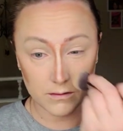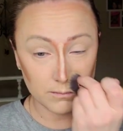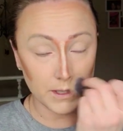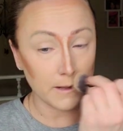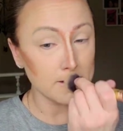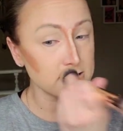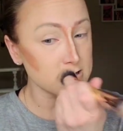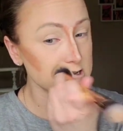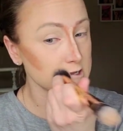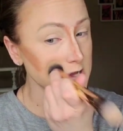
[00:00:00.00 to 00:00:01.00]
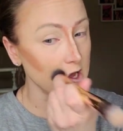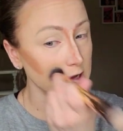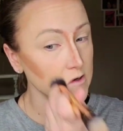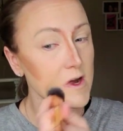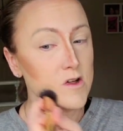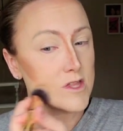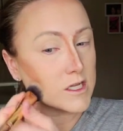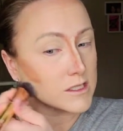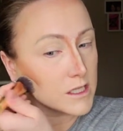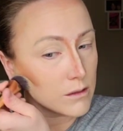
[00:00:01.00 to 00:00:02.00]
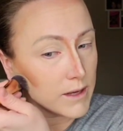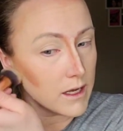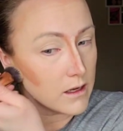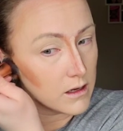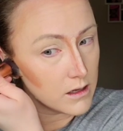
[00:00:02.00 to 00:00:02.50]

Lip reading: But I like to just get this little bit